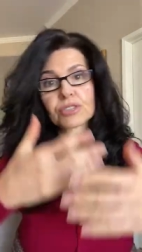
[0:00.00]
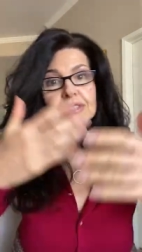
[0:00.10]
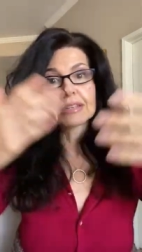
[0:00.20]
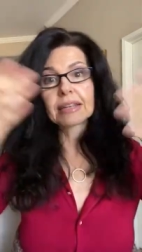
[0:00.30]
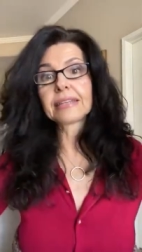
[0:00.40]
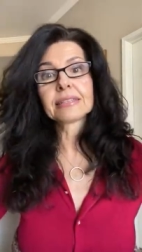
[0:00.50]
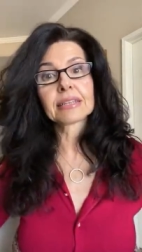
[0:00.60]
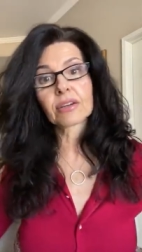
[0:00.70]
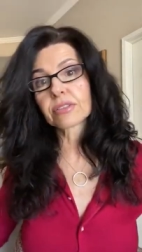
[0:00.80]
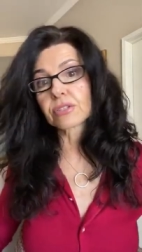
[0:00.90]
you just
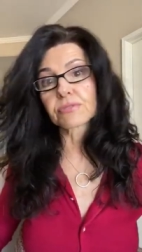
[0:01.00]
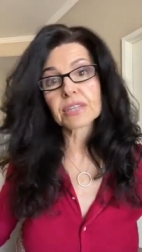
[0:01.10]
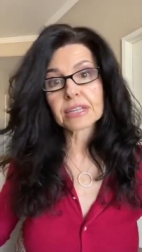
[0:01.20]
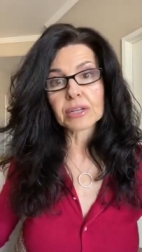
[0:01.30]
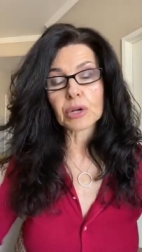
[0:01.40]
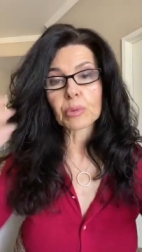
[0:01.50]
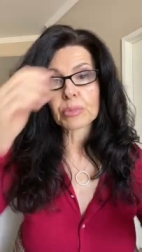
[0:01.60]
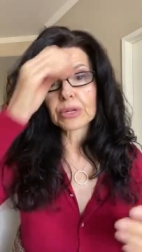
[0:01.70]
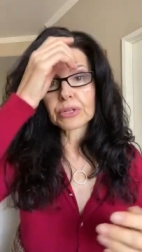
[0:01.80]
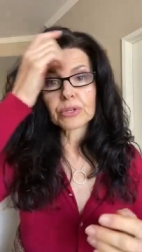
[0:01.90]
landed on this video
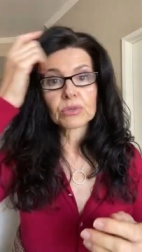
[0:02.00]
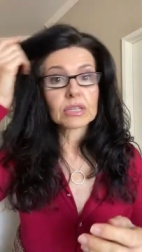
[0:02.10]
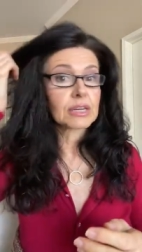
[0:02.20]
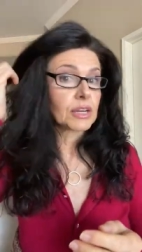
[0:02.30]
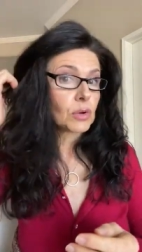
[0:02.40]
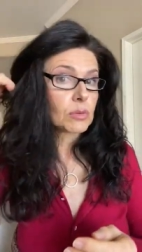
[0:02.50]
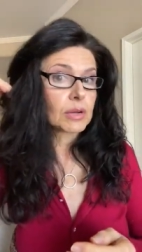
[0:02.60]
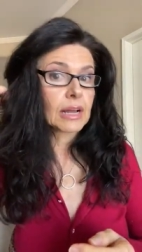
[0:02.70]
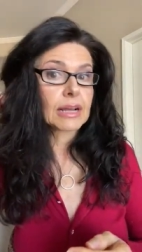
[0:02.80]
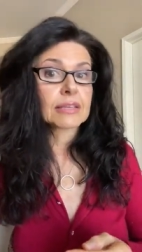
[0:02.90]
but you didn't know
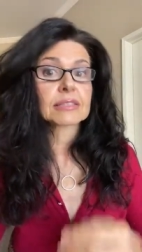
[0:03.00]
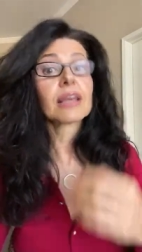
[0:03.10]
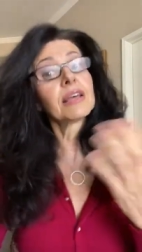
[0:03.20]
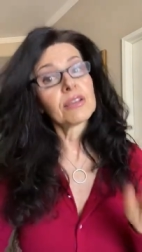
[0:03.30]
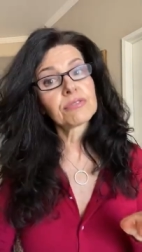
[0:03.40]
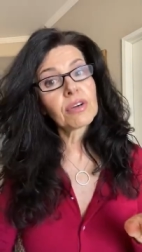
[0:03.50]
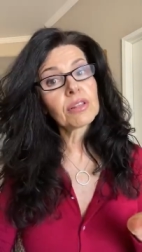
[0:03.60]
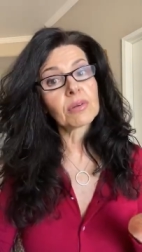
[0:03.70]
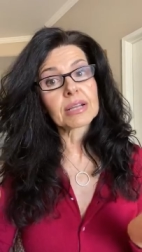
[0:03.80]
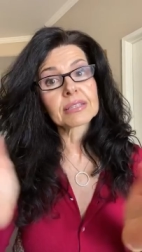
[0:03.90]
about us,
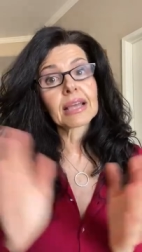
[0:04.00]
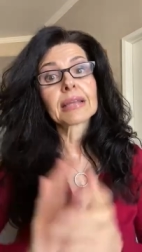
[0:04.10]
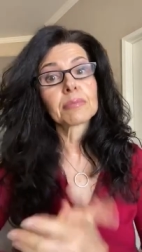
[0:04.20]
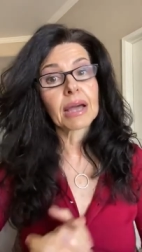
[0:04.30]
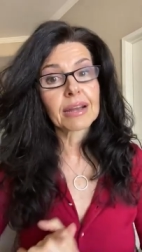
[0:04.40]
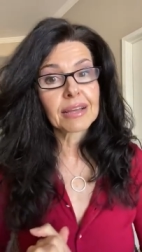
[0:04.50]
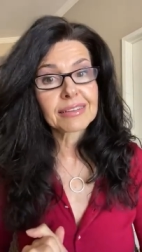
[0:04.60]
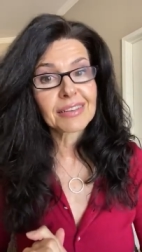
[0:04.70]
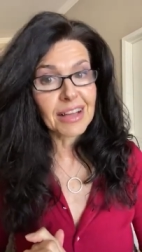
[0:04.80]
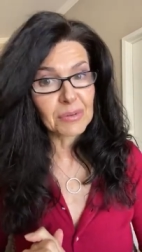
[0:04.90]
follow us at
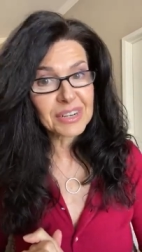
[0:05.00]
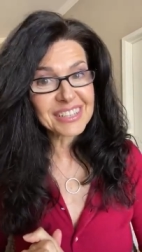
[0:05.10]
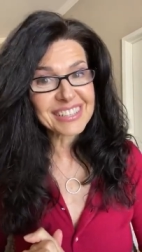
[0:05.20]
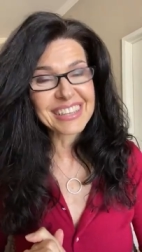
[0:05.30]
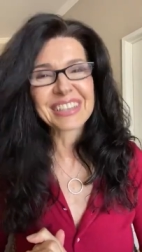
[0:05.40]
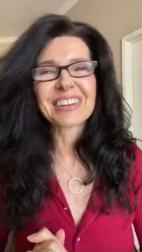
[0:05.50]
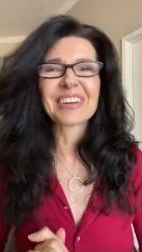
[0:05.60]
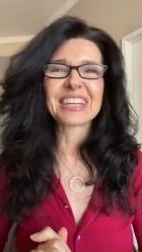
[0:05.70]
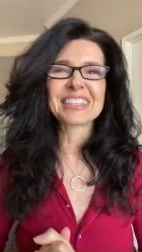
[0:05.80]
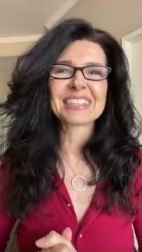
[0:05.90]
Mana Hours here
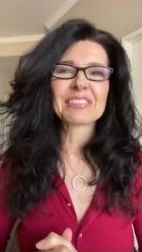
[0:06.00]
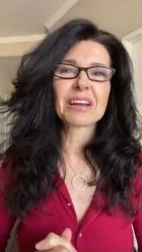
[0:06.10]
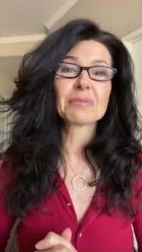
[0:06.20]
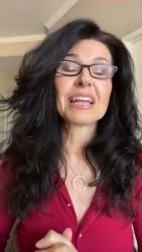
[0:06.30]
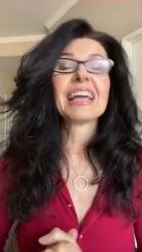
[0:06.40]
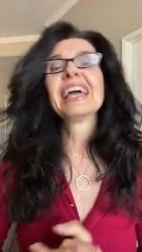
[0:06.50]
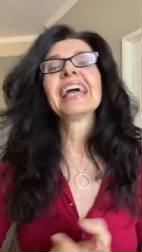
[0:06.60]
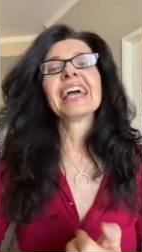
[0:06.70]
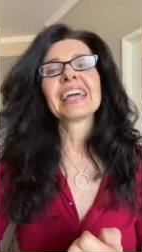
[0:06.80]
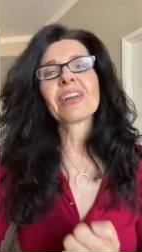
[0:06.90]
on Instagram
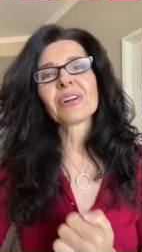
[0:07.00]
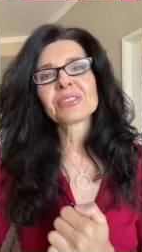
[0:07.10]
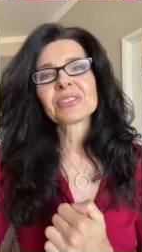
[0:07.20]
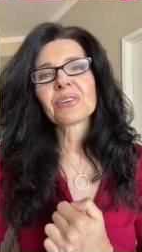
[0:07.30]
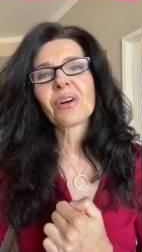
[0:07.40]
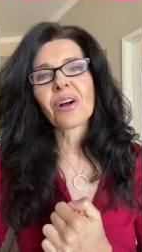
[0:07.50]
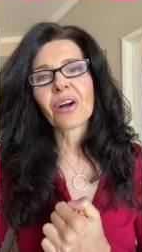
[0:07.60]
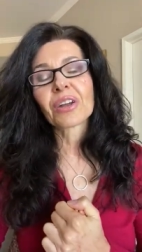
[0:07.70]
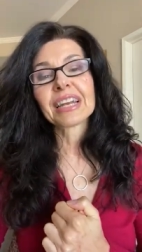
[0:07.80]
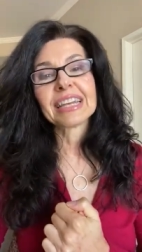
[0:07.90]
and also
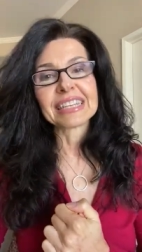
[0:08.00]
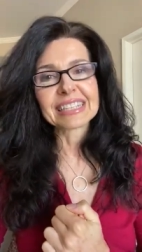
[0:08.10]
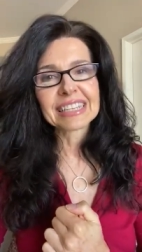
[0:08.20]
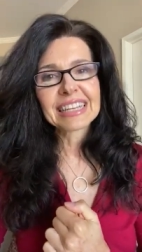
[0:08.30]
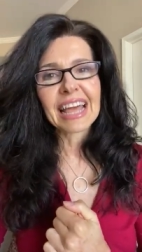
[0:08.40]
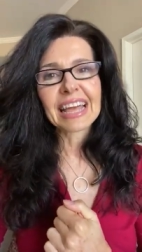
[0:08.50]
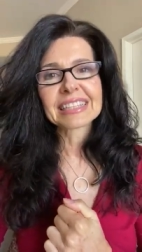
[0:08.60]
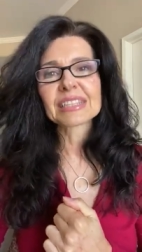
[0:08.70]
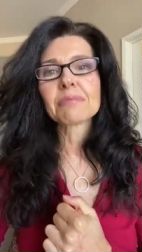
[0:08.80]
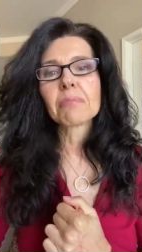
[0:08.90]
on LinkedIn
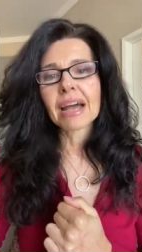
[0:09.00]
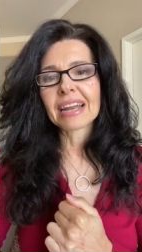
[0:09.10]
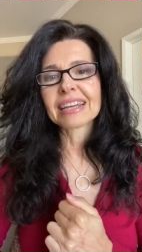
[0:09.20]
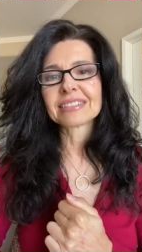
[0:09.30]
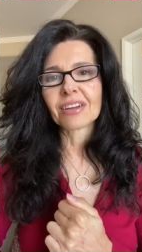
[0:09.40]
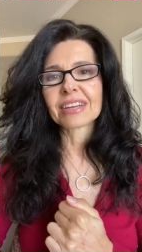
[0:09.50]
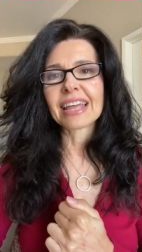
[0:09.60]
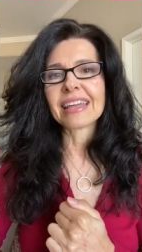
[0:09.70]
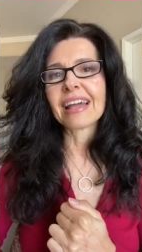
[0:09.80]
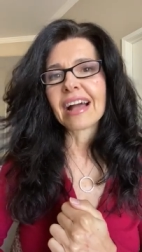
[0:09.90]
at
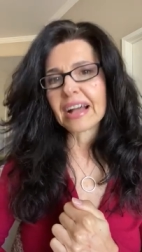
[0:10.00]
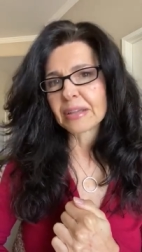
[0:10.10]
mana.ai.